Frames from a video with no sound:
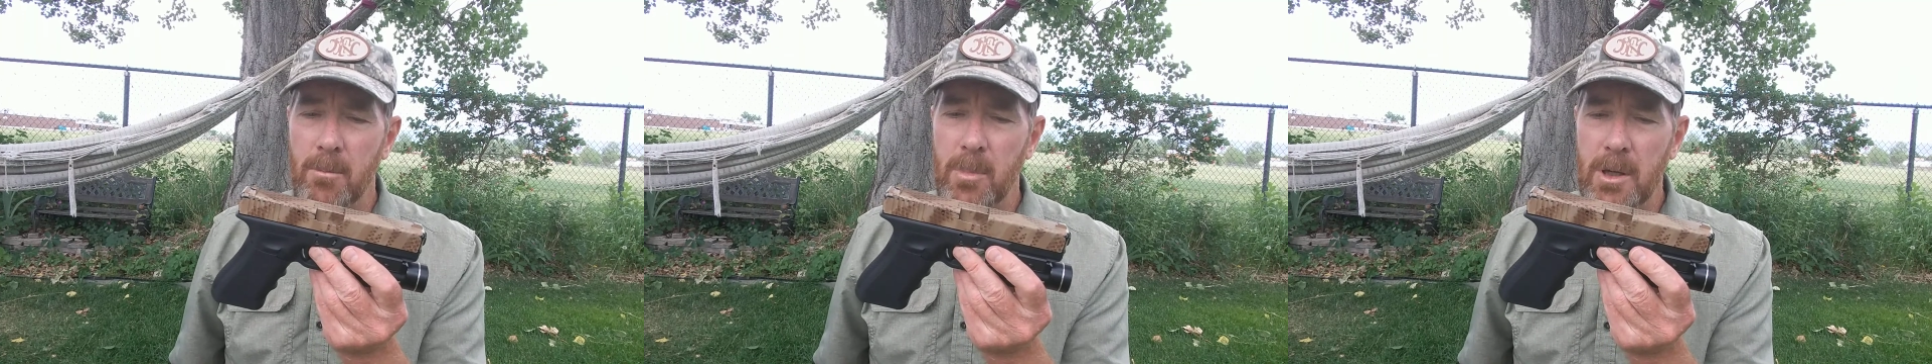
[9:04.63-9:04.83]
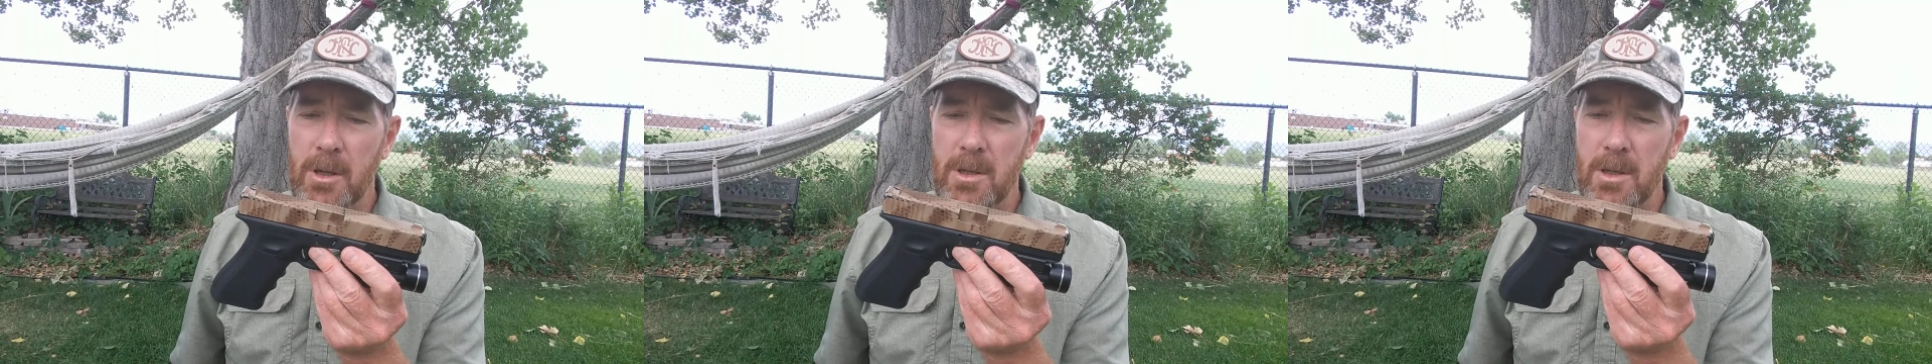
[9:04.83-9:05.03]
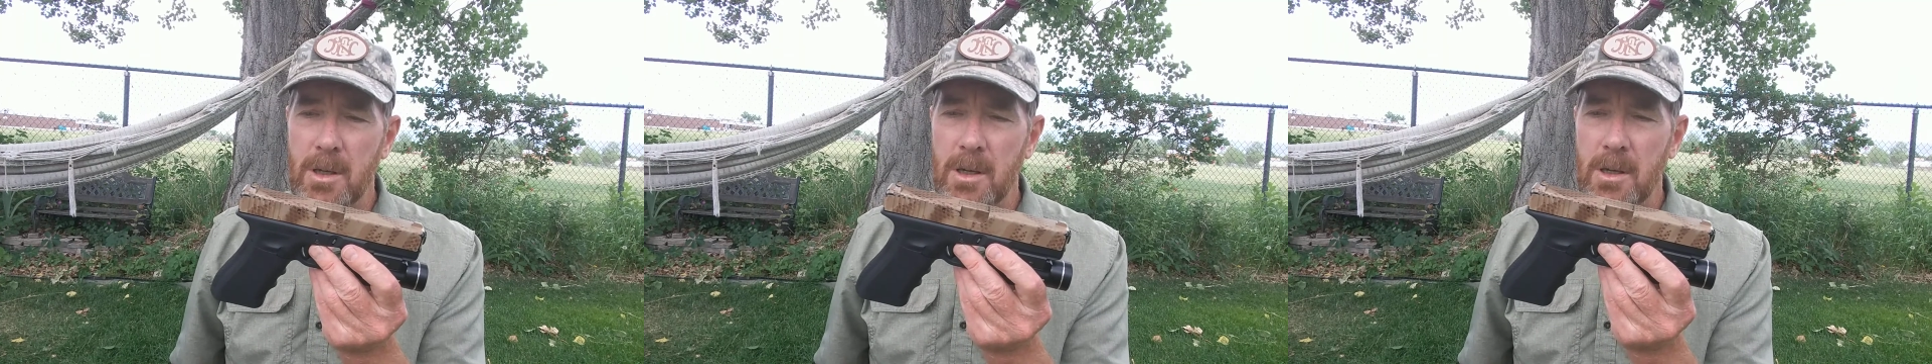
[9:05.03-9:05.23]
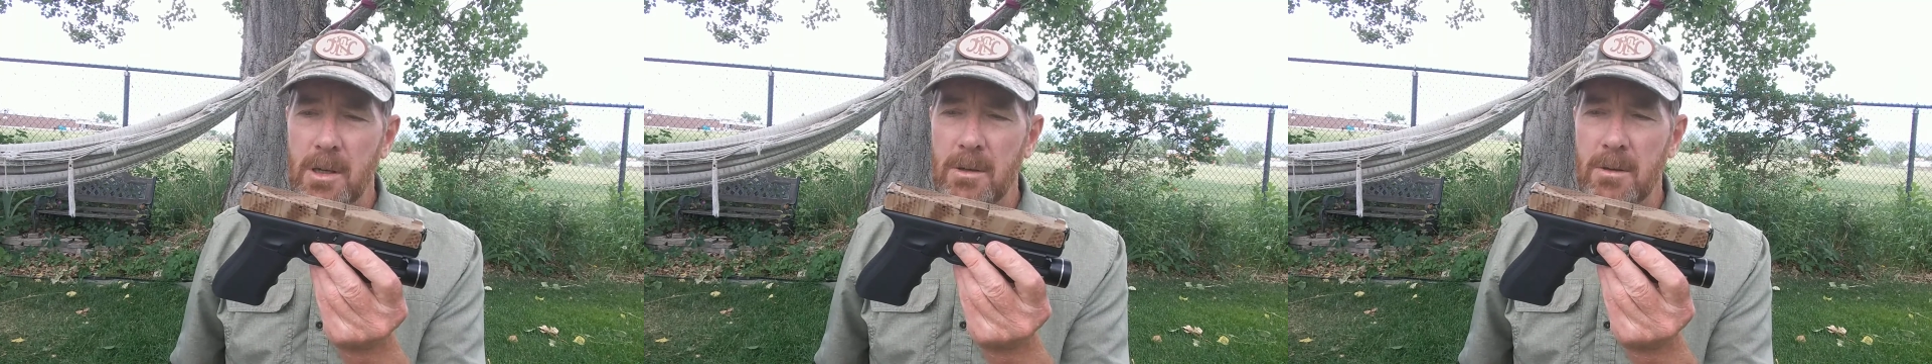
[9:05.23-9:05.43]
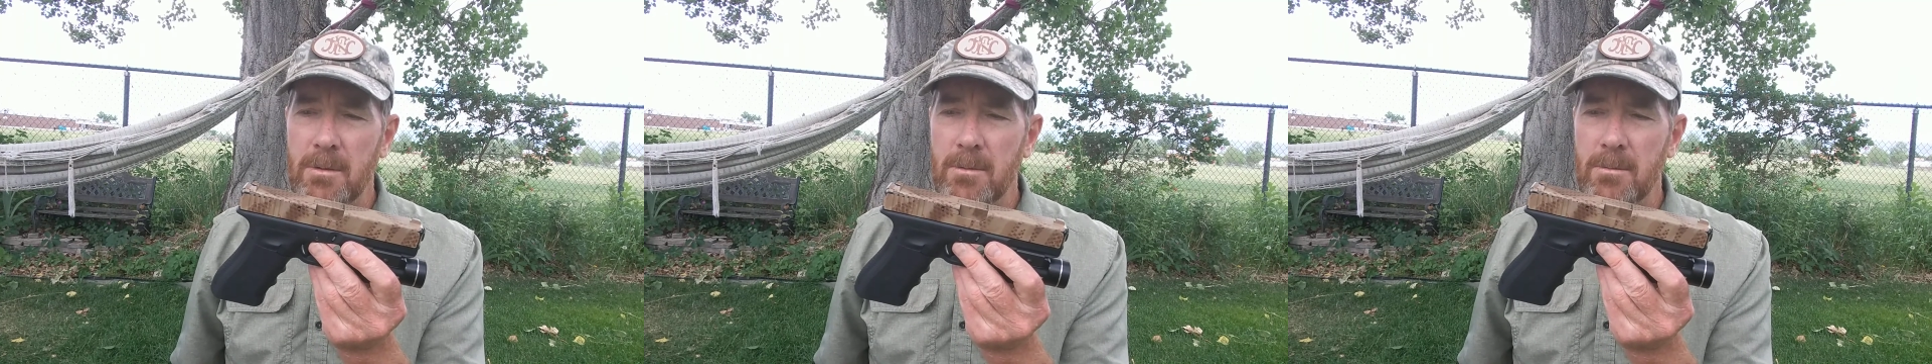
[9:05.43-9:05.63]
But
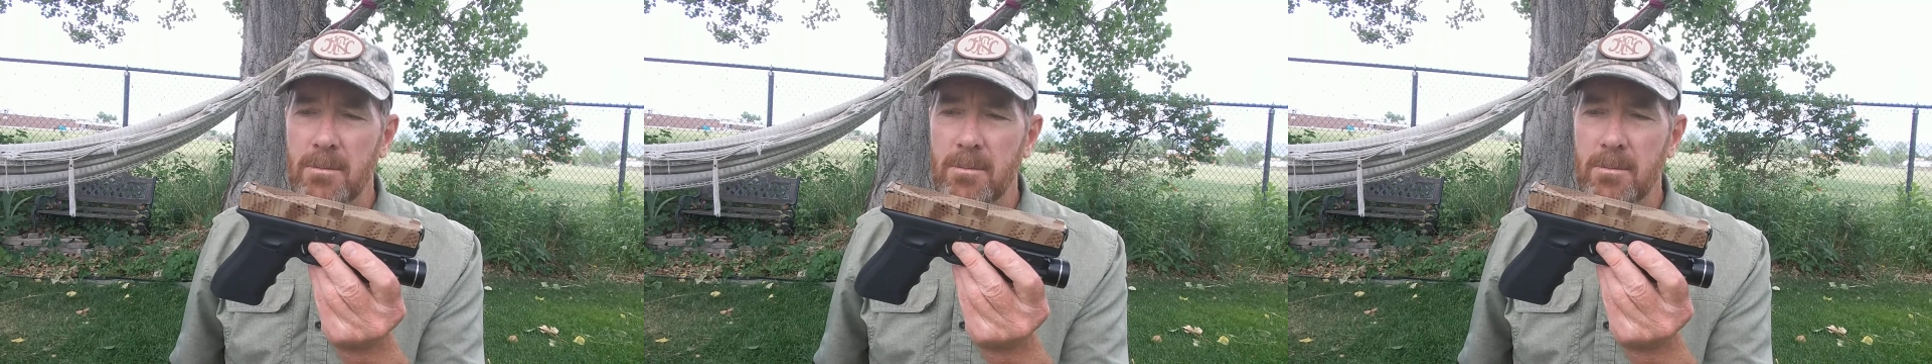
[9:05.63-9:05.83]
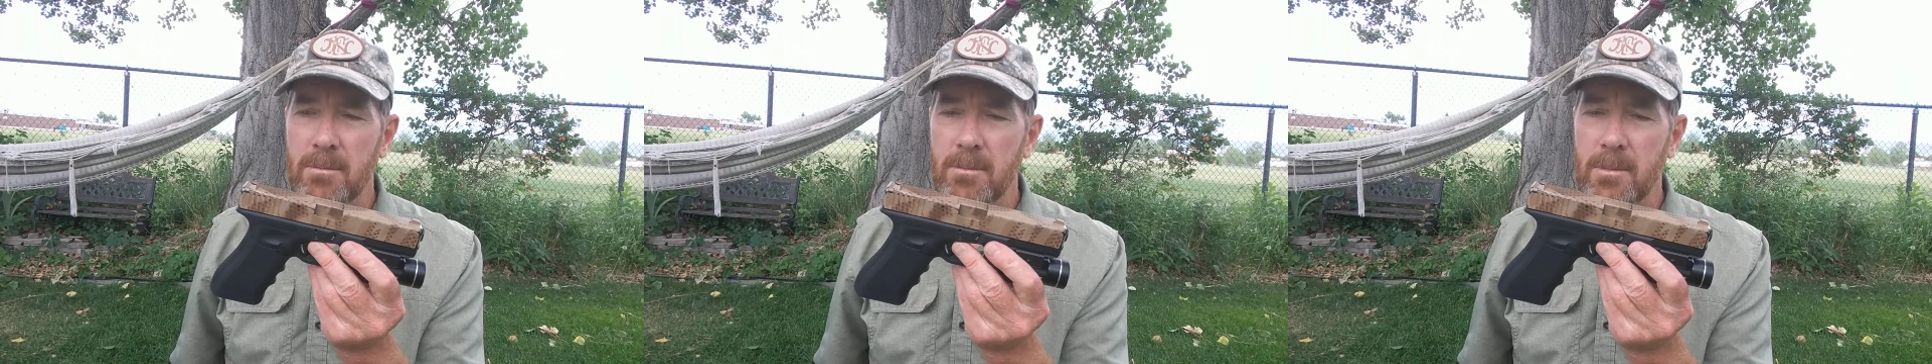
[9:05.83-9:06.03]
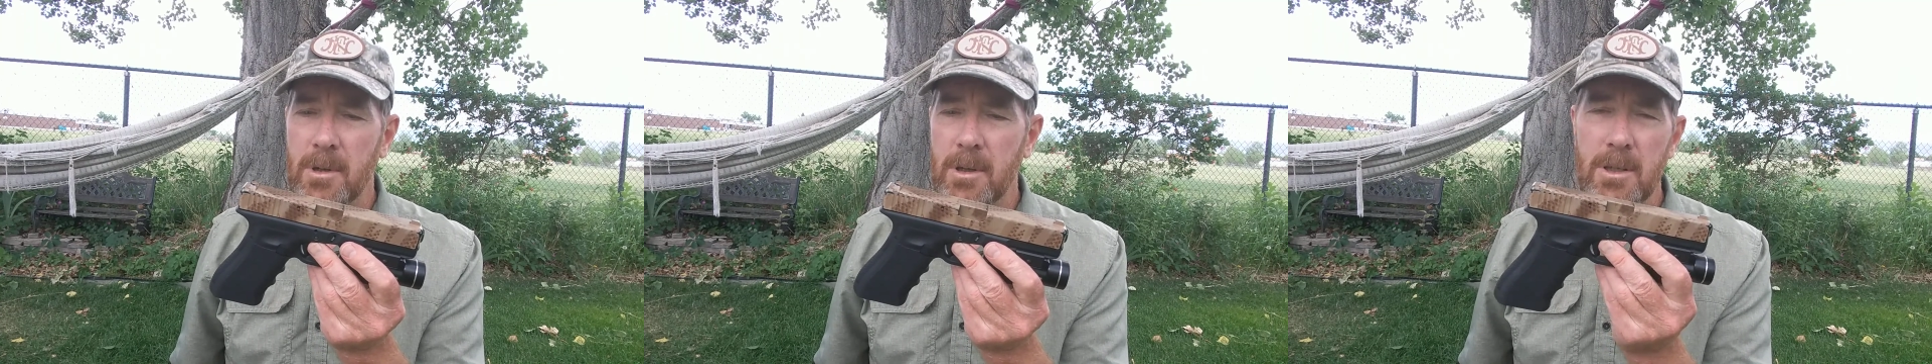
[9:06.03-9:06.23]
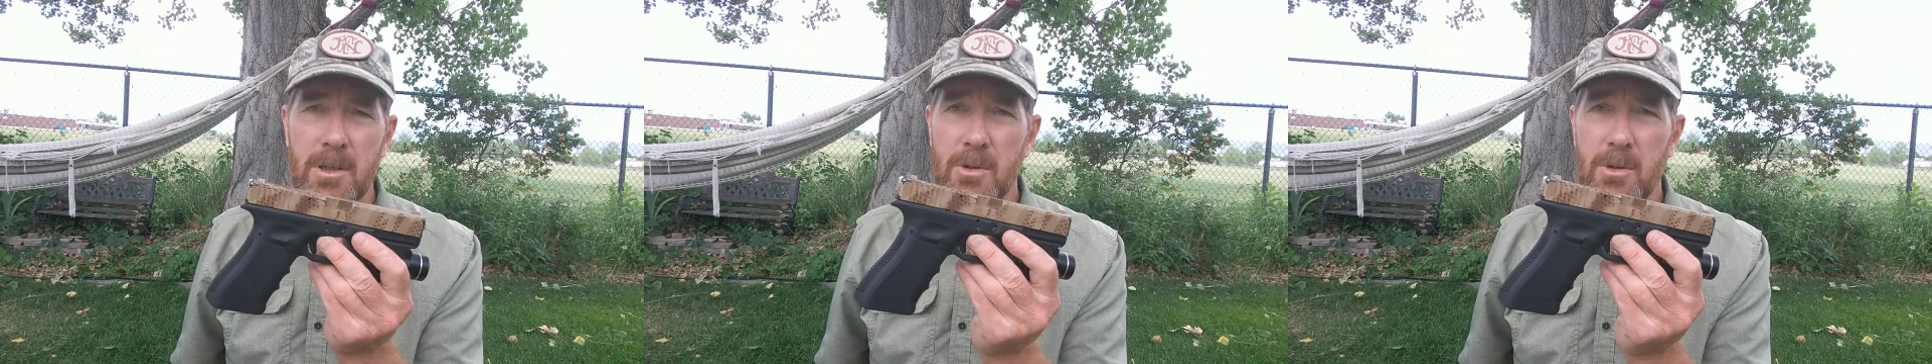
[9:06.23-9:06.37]
and